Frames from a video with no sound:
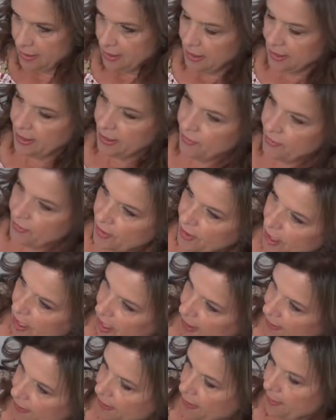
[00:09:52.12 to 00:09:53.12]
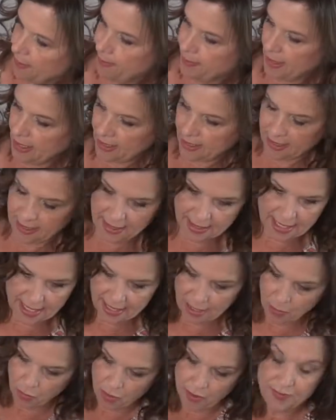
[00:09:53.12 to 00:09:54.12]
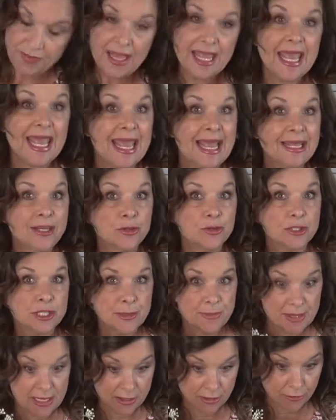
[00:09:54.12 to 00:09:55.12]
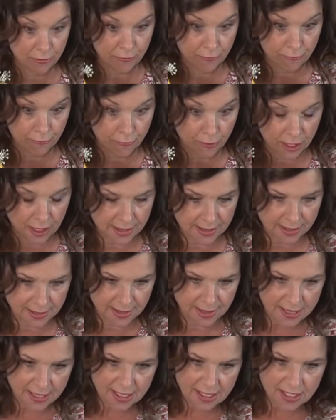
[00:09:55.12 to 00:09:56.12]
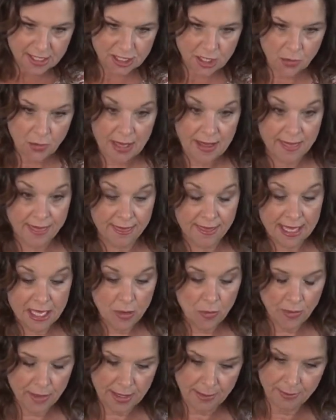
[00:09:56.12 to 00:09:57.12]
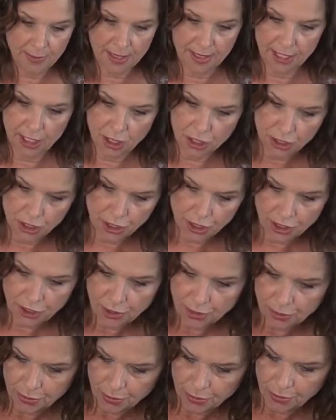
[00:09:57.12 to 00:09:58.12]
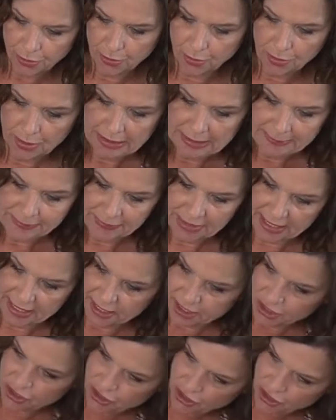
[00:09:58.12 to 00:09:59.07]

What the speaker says: And I've got the bucket, and I want the handle to be in the front. So I think what I'm gonna do is